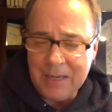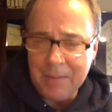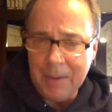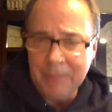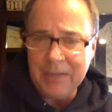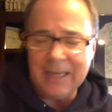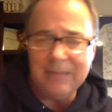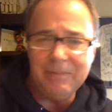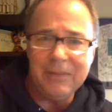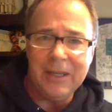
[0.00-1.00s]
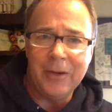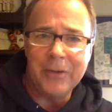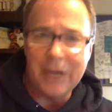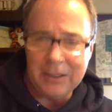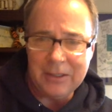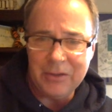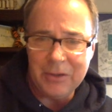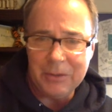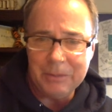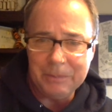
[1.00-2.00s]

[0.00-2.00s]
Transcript: Keep updated, and I'll talk to you soon.